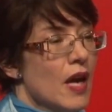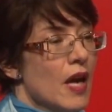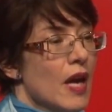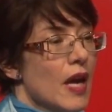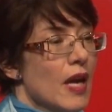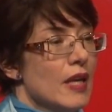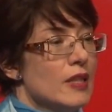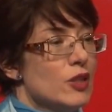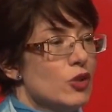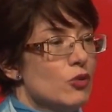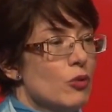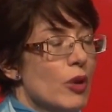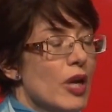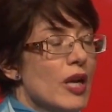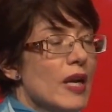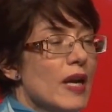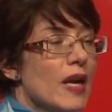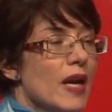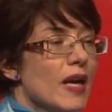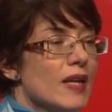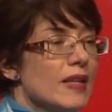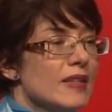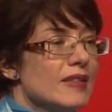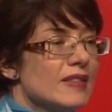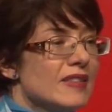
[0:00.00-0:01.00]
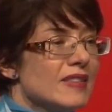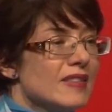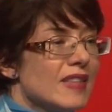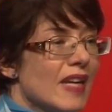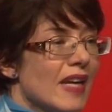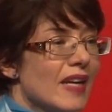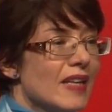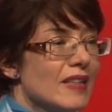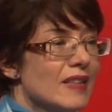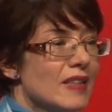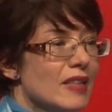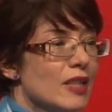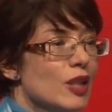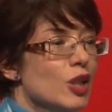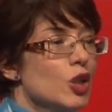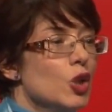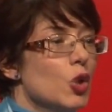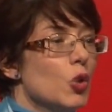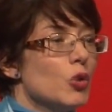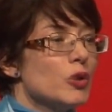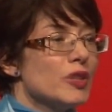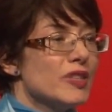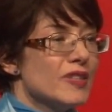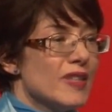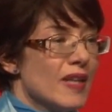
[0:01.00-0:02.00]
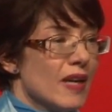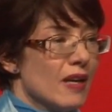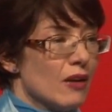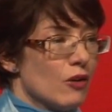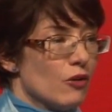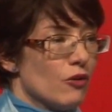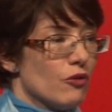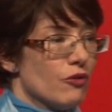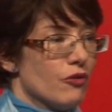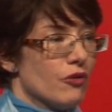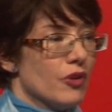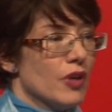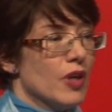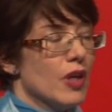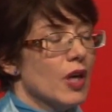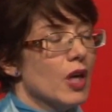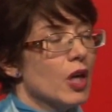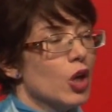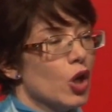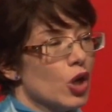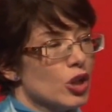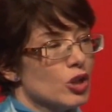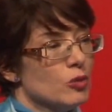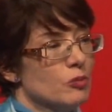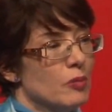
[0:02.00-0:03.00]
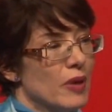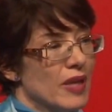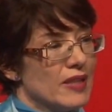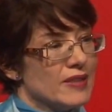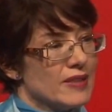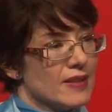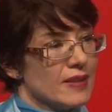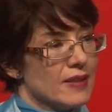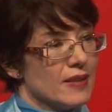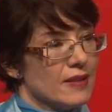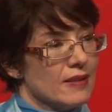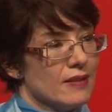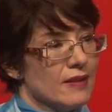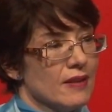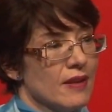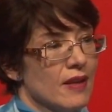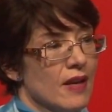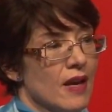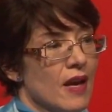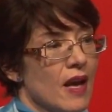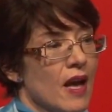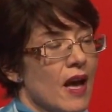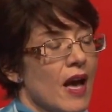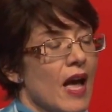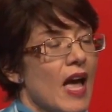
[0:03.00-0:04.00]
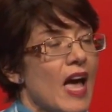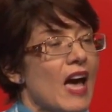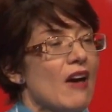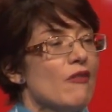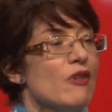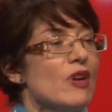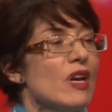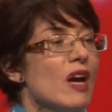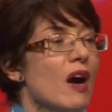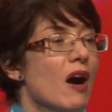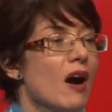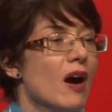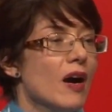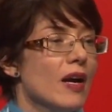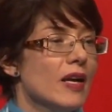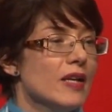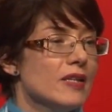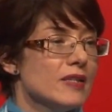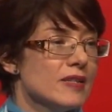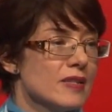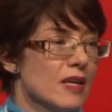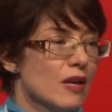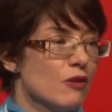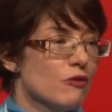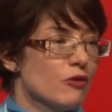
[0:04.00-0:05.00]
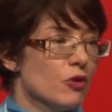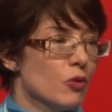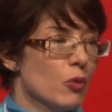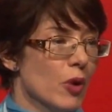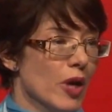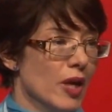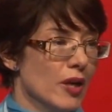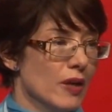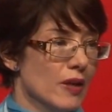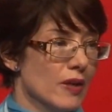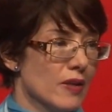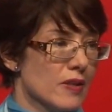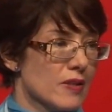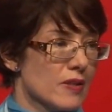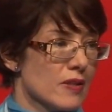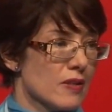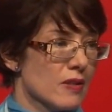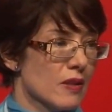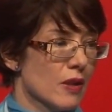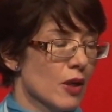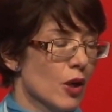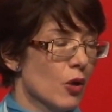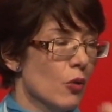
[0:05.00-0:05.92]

It's really understanding yourself a lot better, having a higher self-awareness.